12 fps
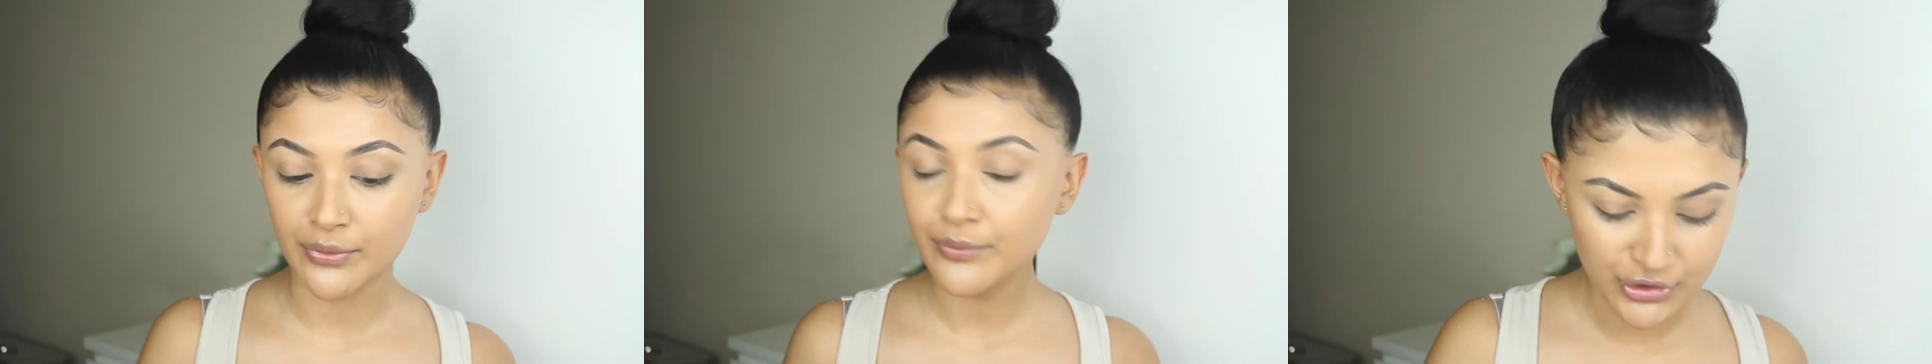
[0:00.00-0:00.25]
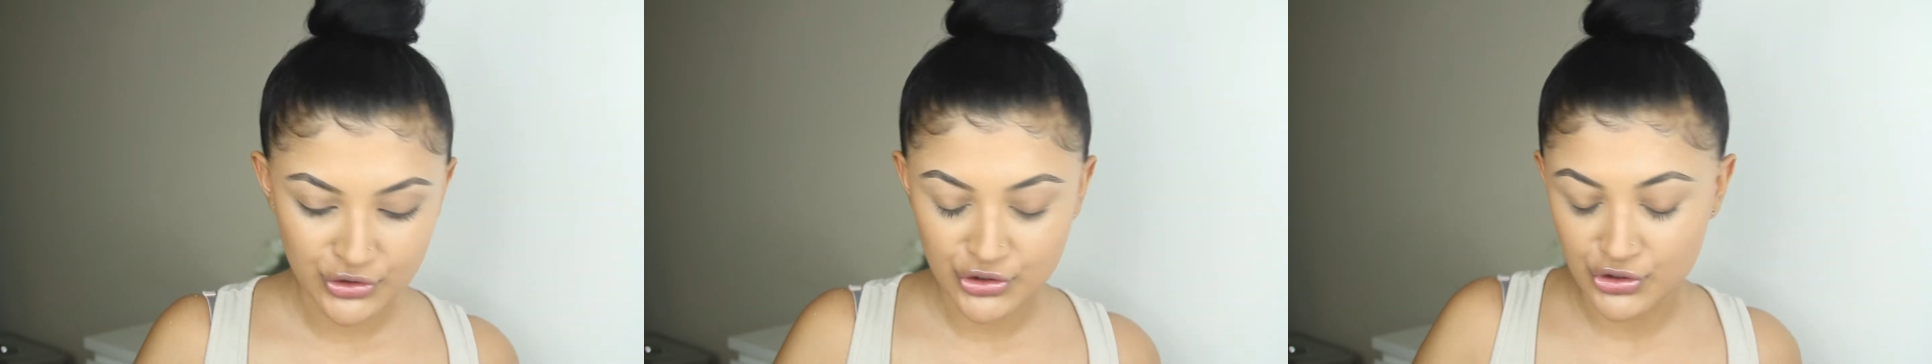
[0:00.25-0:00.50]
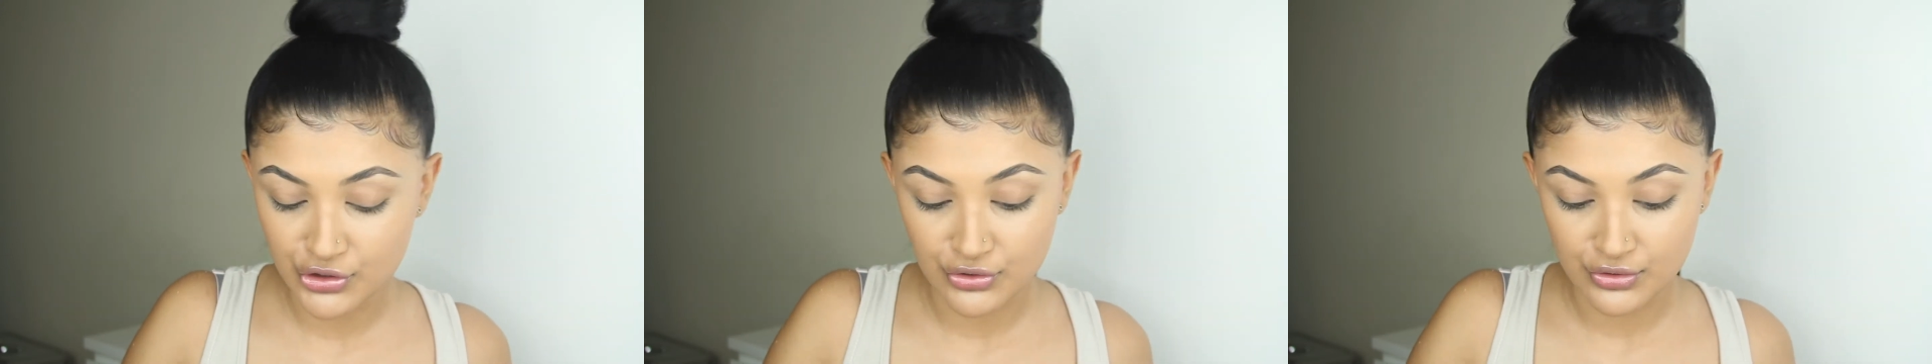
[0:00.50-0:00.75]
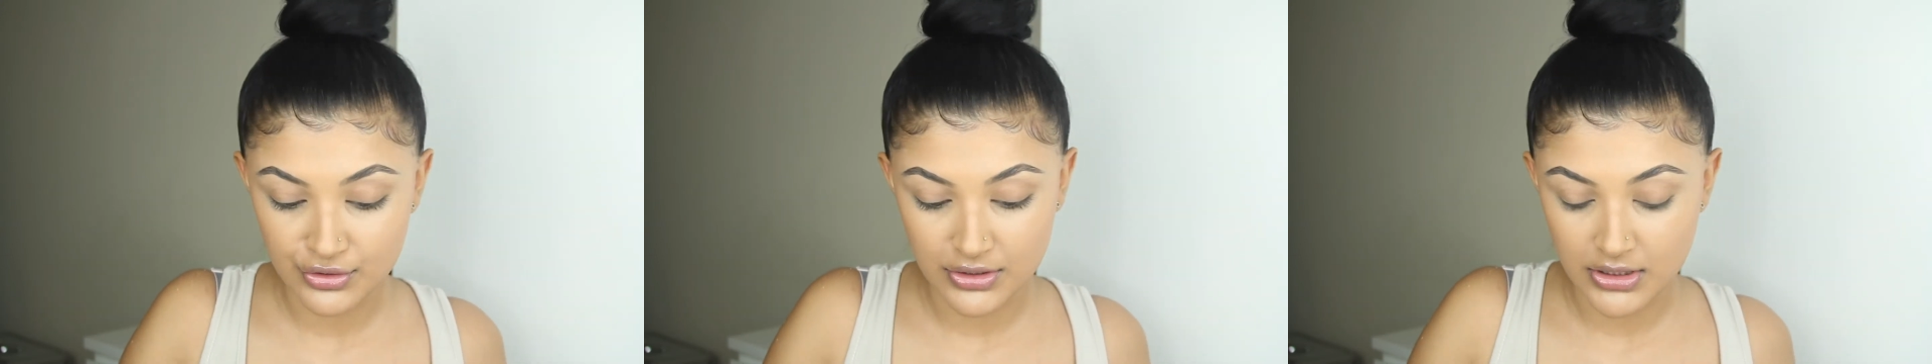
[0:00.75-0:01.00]
I'm gonna just
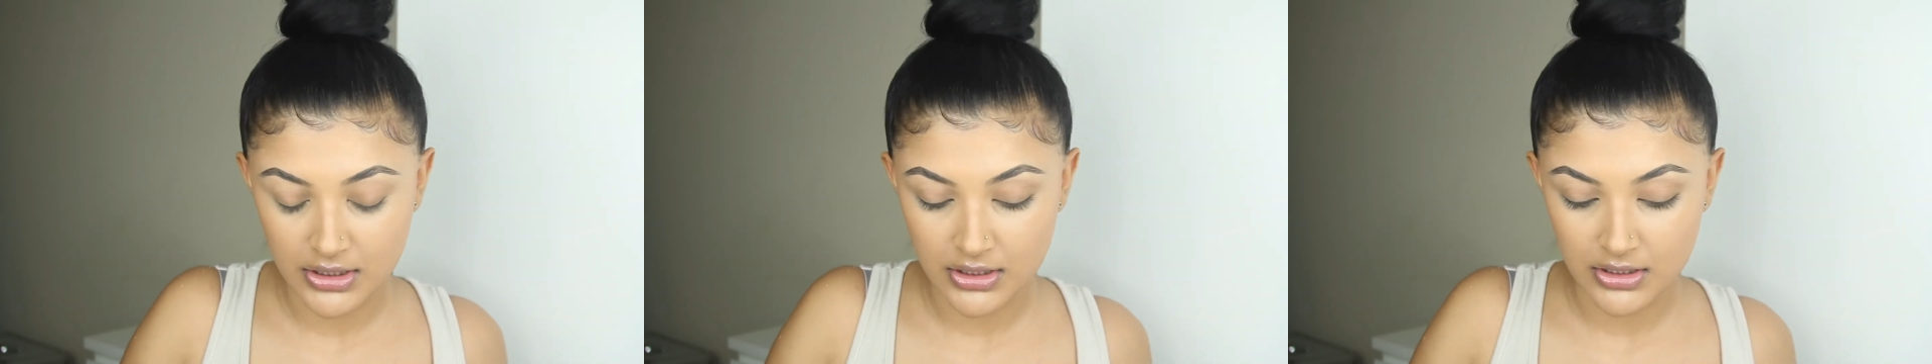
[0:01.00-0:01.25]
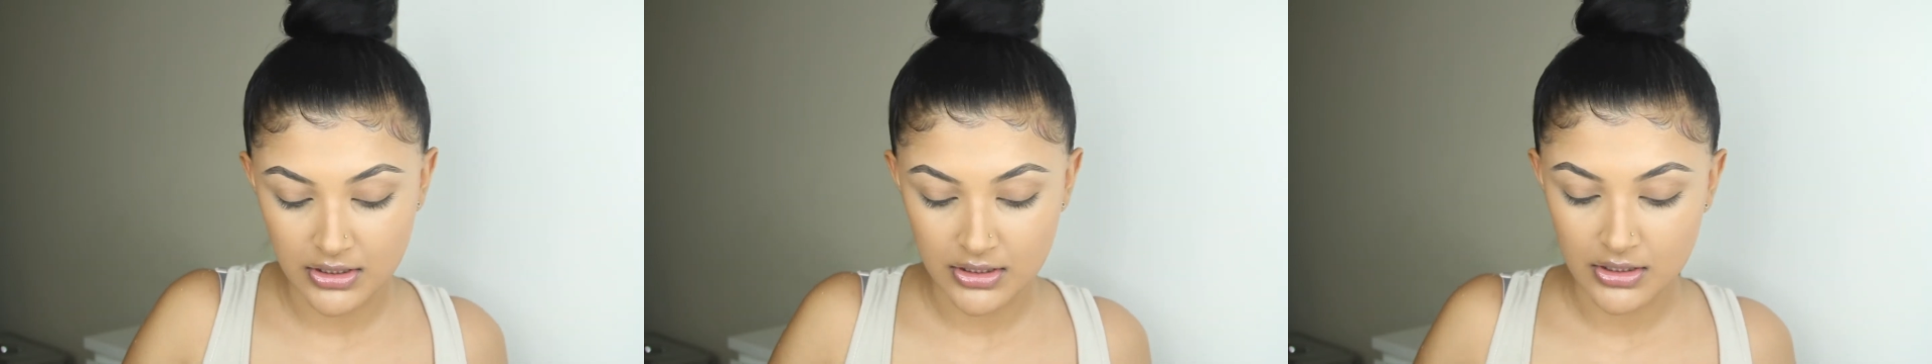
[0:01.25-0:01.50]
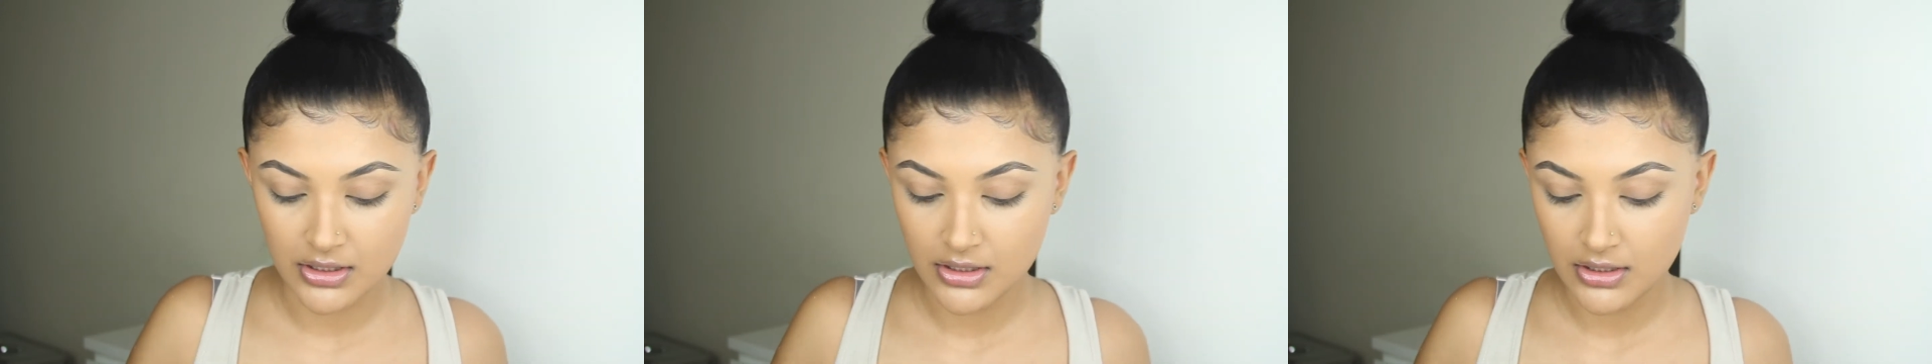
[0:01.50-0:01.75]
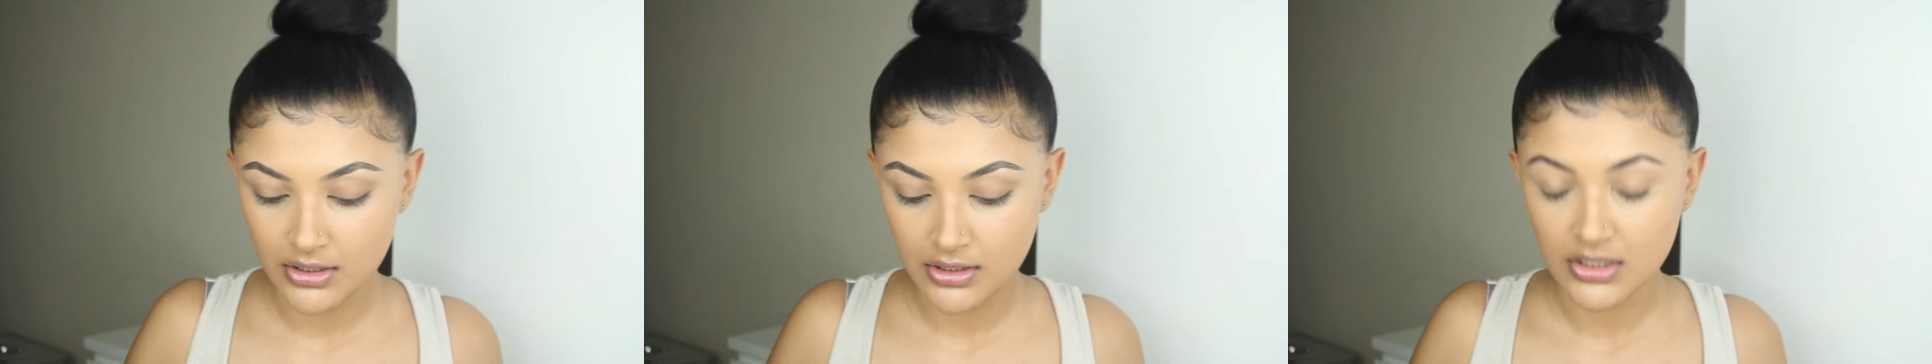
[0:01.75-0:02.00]
use the
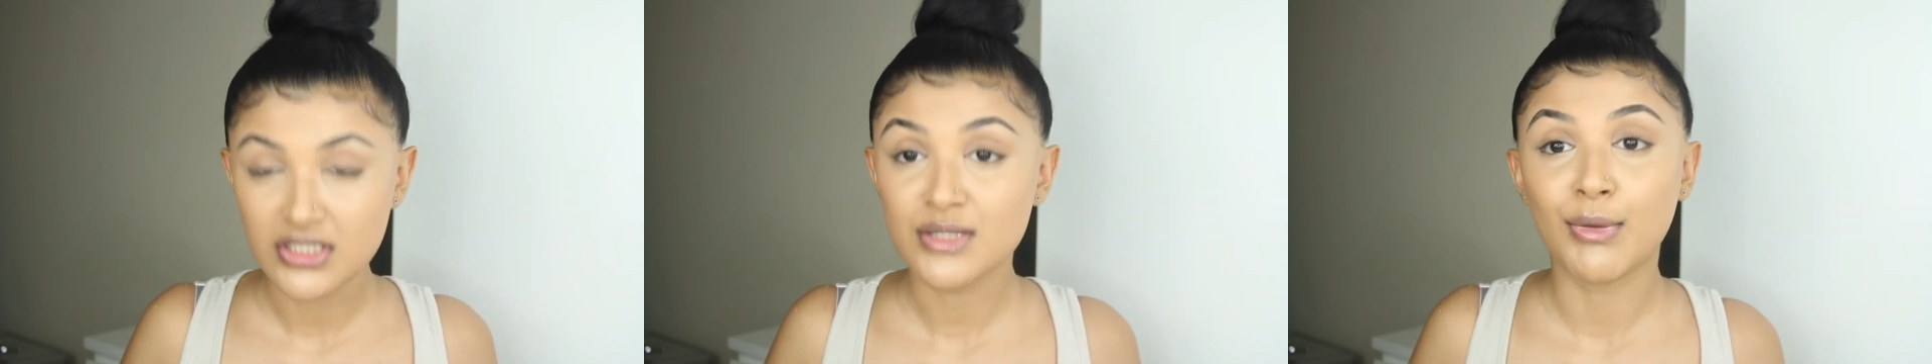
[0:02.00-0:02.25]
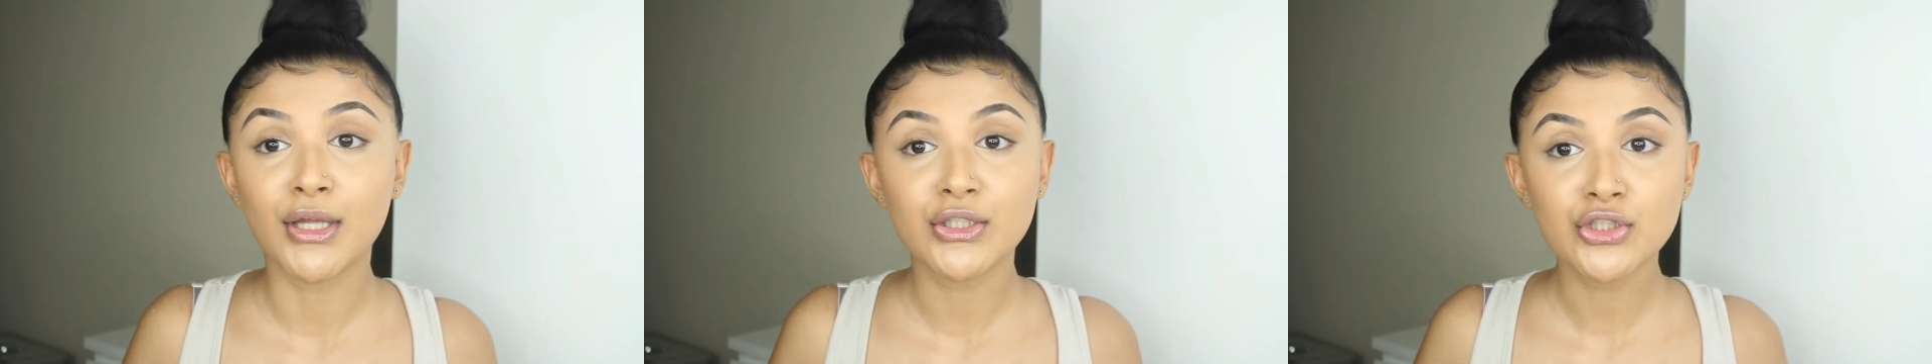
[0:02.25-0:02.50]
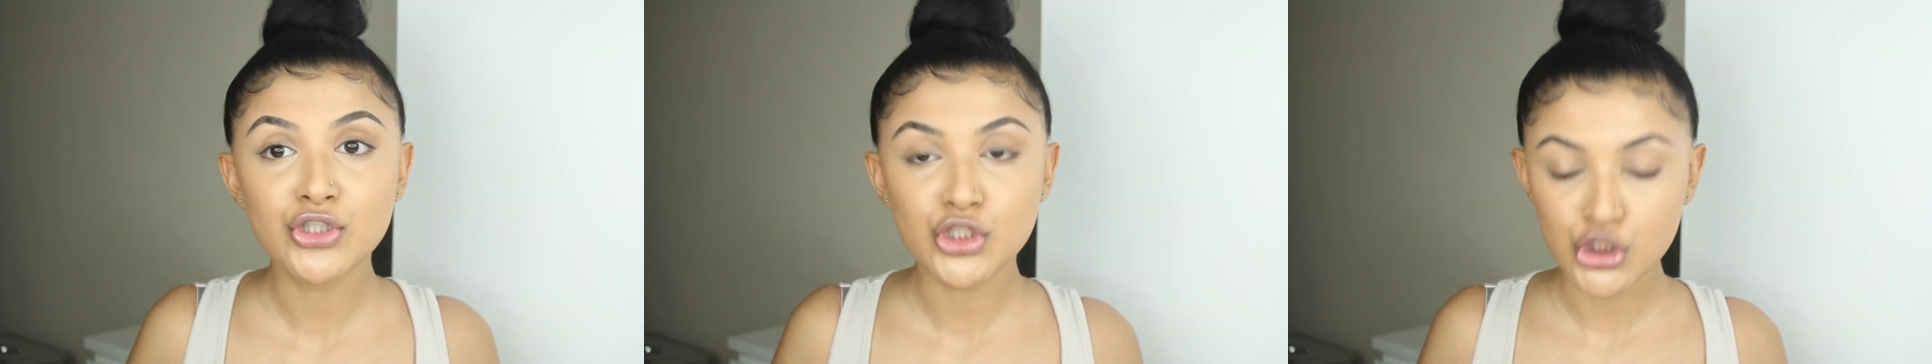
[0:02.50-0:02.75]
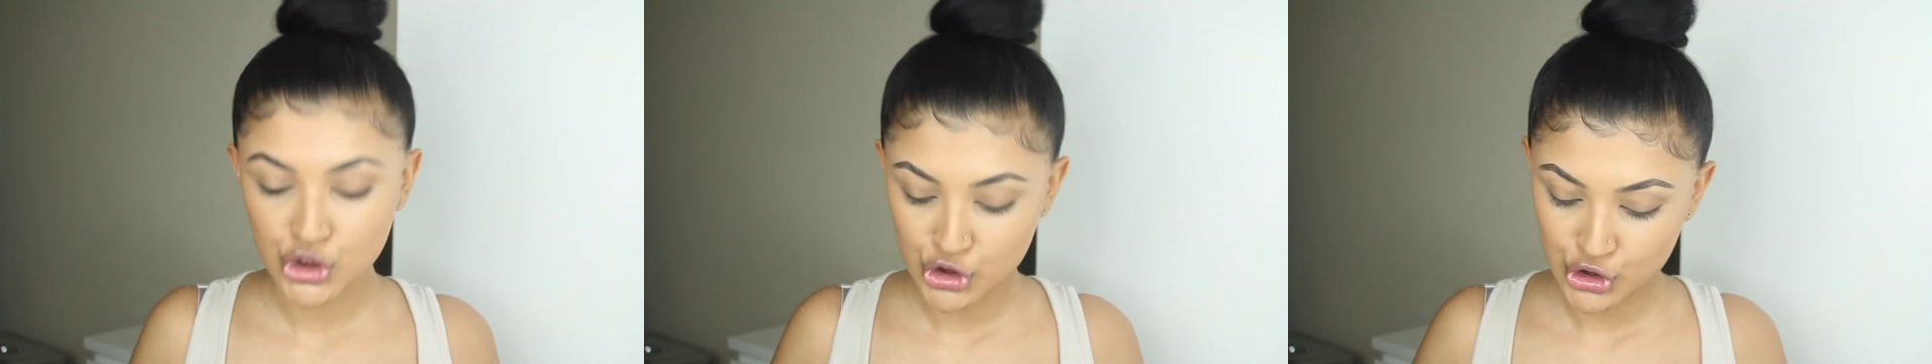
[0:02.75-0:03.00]

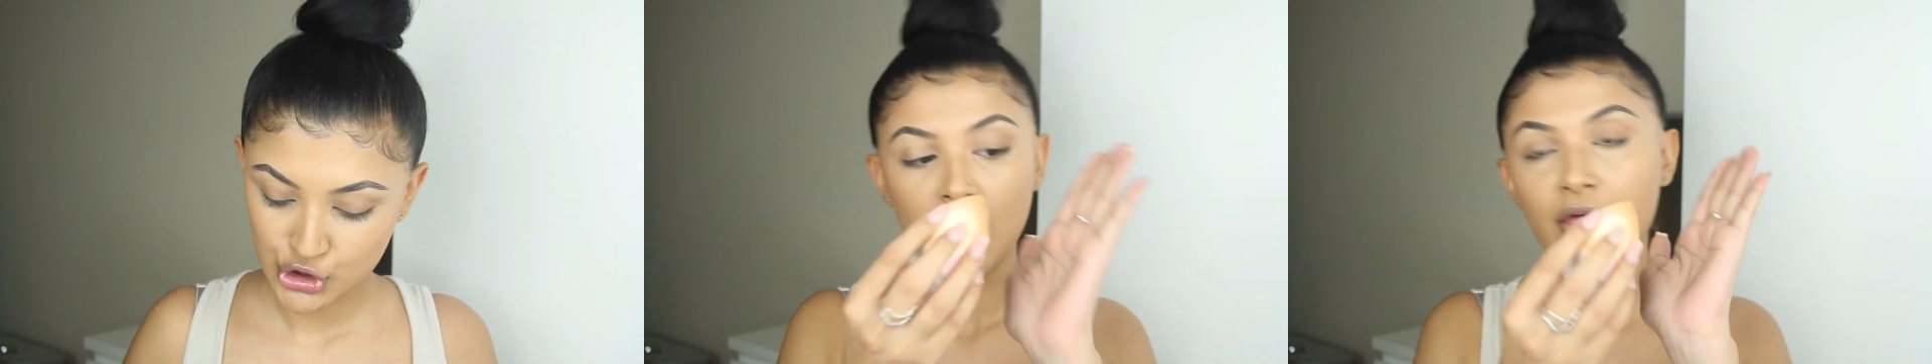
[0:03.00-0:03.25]
sponge